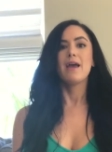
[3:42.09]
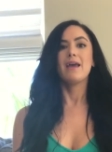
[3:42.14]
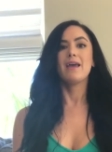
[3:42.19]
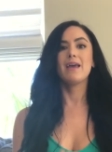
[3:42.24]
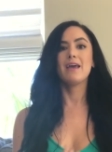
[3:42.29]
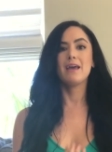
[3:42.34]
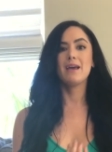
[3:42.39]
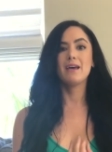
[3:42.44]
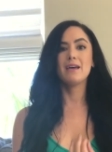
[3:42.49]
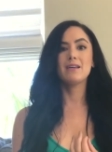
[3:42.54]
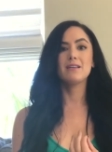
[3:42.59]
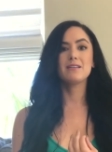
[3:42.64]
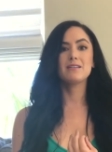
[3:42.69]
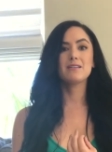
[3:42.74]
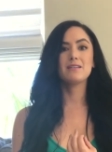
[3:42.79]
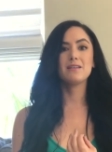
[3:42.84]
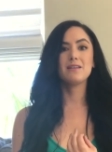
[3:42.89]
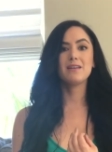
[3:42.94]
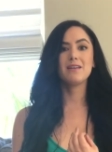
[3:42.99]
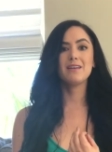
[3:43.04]
and
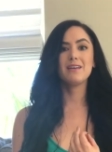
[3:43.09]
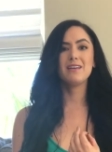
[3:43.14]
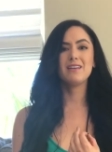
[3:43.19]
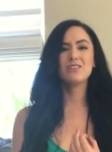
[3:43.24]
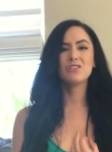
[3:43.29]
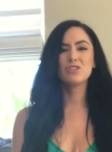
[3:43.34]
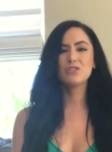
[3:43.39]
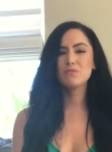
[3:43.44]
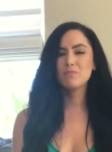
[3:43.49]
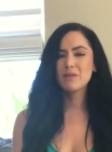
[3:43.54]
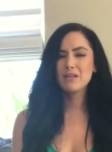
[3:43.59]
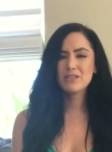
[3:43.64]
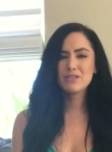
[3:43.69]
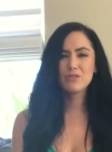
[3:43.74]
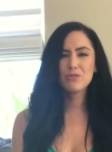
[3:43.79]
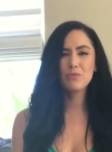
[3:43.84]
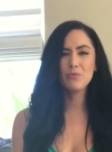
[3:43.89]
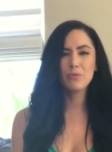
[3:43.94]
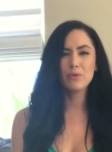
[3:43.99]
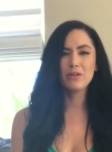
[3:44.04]
it just makes
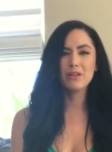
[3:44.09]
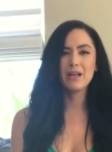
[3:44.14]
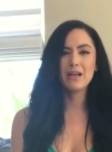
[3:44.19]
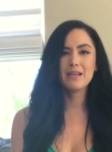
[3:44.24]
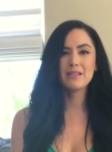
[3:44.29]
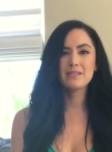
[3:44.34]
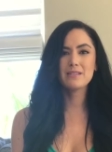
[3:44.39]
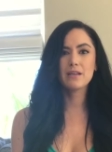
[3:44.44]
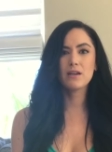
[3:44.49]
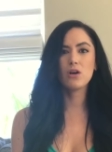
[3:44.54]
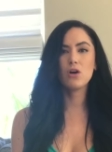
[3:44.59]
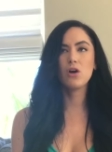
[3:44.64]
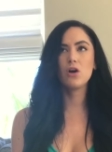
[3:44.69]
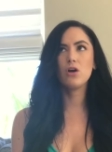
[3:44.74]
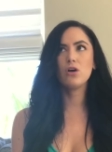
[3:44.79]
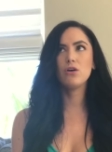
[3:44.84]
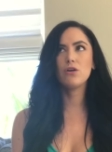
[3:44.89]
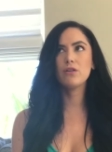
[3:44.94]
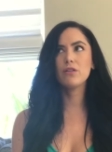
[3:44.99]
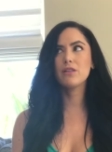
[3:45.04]
you realize that
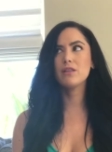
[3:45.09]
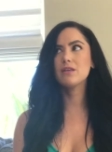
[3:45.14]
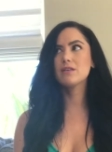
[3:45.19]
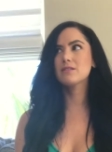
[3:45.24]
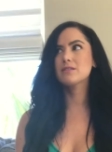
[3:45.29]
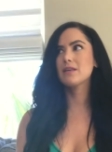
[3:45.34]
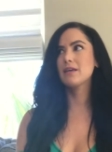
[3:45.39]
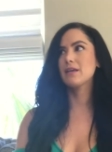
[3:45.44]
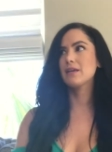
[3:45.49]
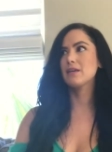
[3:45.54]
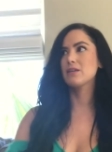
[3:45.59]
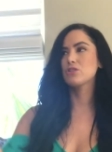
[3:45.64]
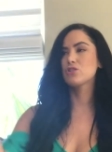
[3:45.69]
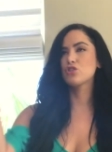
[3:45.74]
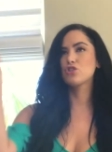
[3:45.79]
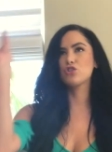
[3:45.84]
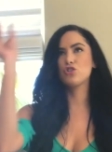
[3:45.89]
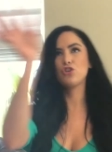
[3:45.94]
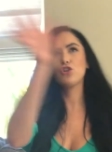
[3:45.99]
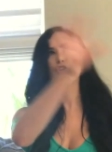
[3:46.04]
all these like
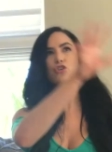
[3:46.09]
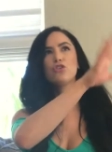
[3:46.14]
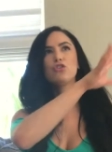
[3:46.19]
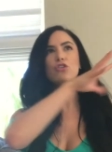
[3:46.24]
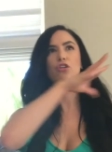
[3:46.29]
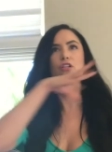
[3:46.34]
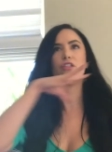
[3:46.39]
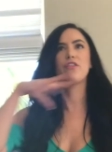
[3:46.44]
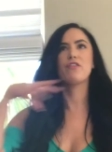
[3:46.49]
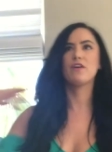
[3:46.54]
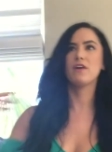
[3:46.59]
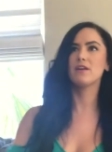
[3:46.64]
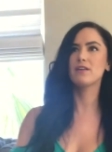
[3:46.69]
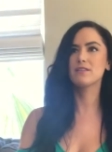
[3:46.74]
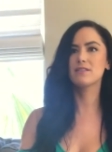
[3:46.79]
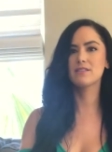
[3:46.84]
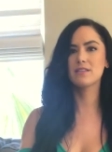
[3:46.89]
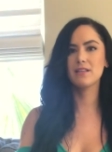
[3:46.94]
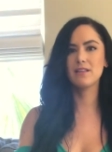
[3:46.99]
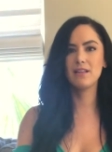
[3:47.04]
external
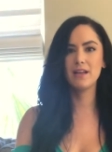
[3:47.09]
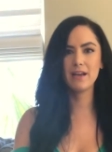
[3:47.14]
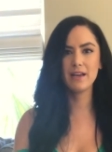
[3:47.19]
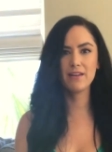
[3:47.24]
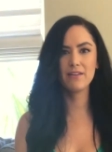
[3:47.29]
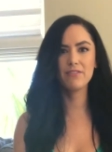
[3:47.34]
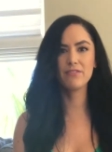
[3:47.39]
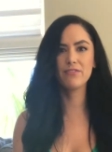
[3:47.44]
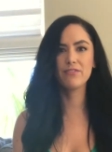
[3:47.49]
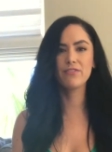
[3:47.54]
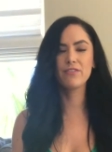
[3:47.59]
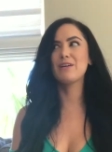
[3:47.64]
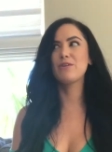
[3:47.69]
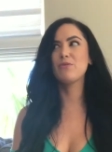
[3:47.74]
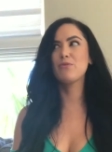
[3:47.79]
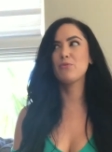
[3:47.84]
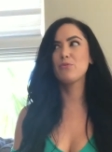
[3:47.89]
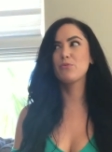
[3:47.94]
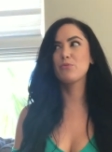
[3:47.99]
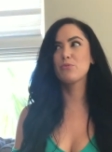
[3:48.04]
things in life, they
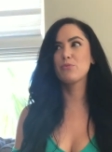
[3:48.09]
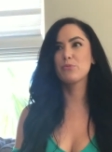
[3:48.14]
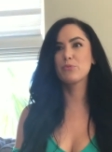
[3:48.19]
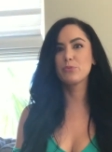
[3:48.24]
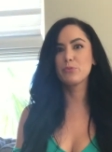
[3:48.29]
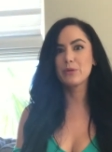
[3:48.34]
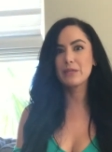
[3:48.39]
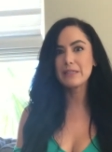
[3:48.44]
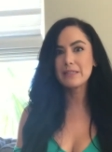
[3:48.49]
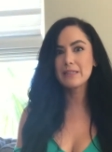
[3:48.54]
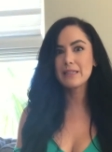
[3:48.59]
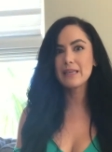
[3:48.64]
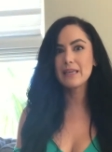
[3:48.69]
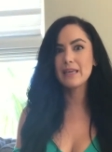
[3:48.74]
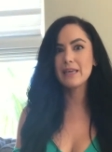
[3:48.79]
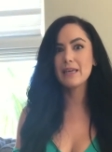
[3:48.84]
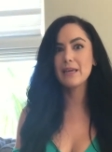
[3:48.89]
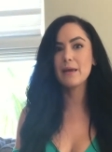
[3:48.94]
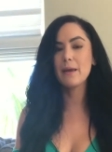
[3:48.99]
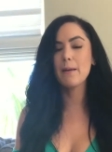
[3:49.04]
don't
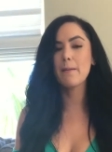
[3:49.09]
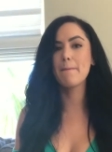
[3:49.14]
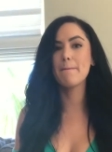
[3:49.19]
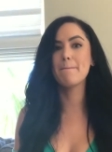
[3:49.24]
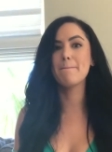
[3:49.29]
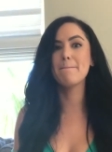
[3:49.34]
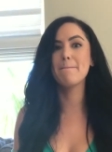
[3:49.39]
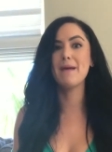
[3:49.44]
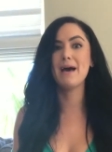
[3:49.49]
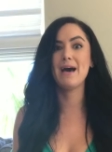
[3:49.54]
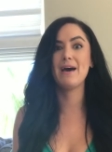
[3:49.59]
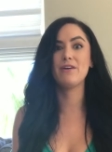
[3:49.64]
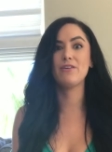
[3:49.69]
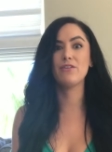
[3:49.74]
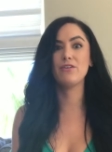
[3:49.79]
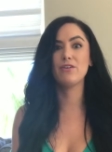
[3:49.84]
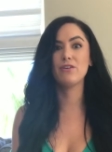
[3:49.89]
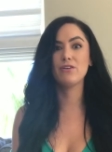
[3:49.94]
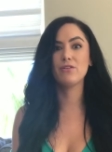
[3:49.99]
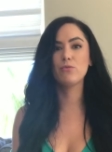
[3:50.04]
really
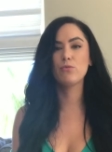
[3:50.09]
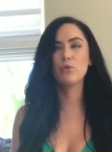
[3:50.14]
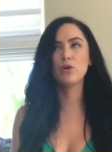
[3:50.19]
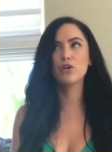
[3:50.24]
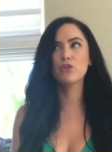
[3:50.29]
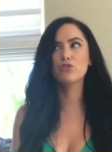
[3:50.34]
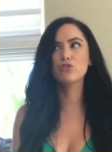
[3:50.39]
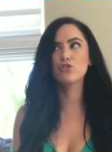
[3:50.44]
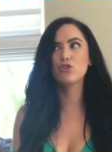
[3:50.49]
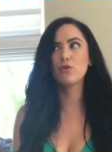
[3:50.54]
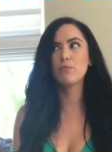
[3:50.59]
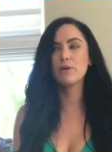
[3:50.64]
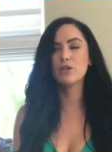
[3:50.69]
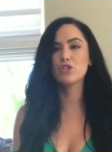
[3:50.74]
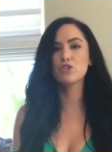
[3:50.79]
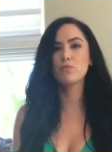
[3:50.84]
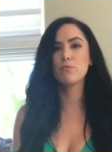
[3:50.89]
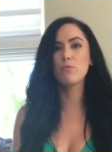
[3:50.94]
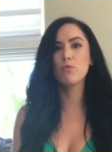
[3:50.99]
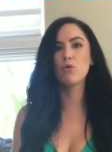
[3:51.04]
matter. We're so
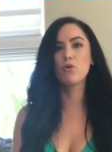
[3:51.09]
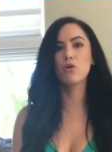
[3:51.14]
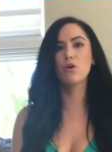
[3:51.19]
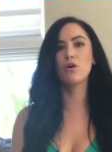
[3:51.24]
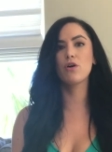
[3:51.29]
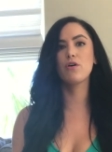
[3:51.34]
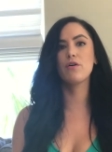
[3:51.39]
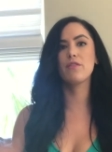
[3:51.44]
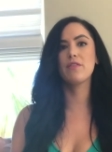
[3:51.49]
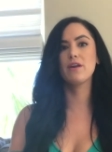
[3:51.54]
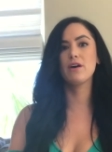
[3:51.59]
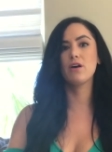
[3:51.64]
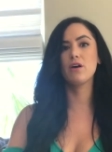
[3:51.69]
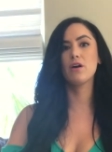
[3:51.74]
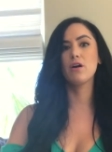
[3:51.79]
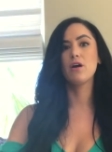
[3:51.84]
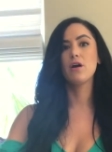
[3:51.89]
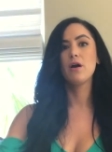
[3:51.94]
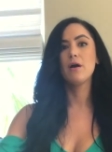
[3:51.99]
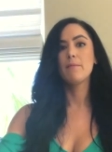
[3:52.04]
much more than
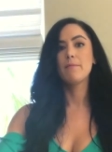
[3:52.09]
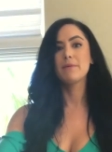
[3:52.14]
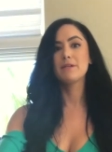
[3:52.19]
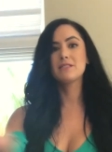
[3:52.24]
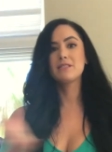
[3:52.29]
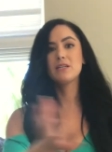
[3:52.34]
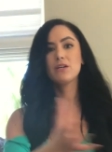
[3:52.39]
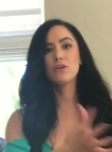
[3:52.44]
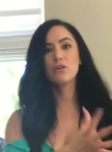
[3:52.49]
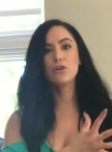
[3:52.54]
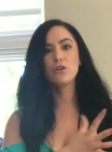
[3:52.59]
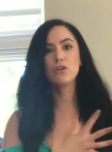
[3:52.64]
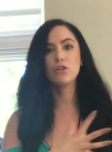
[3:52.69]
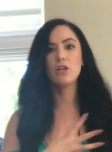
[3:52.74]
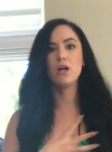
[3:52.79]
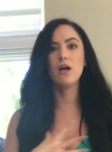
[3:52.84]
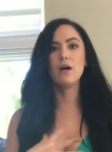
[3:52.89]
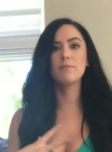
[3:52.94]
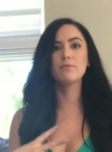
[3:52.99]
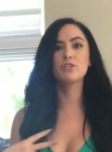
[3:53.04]
our material
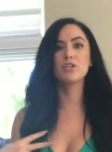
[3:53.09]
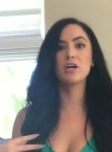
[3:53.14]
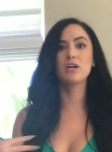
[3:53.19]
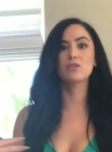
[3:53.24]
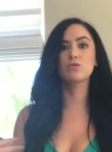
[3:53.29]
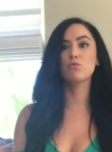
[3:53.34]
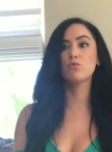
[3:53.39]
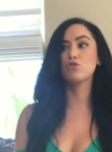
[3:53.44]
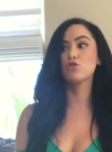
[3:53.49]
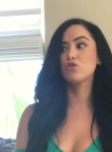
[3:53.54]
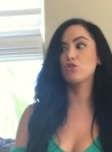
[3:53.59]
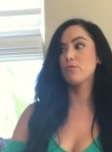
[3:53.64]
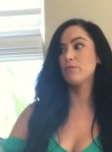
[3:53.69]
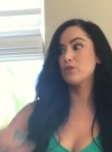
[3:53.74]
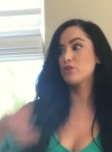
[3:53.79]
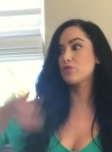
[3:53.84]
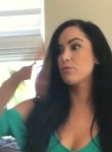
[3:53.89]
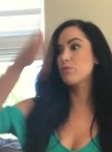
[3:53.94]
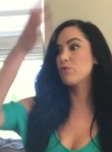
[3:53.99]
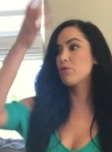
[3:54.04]
objects. We're so
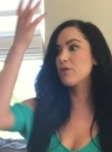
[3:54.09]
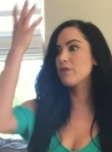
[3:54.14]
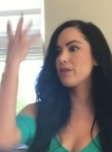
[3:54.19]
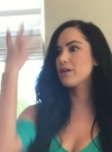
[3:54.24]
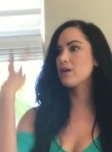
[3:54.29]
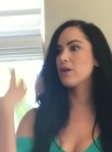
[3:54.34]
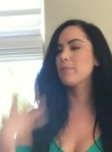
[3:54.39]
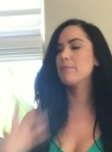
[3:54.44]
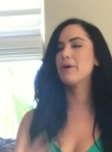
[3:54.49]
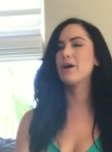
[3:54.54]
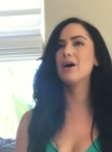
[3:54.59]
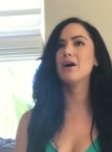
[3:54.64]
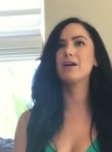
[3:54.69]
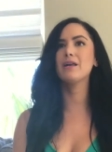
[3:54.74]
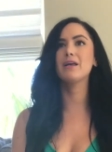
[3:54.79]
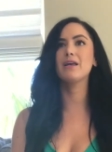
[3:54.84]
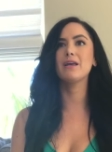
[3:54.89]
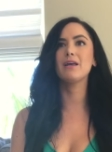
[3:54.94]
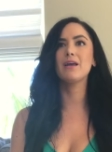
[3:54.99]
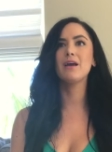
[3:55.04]
much more than our
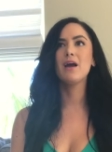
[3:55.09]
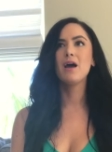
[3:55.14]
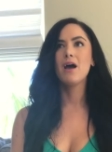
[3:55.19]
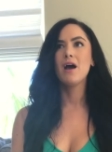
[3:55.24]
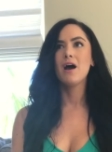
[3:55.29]
body.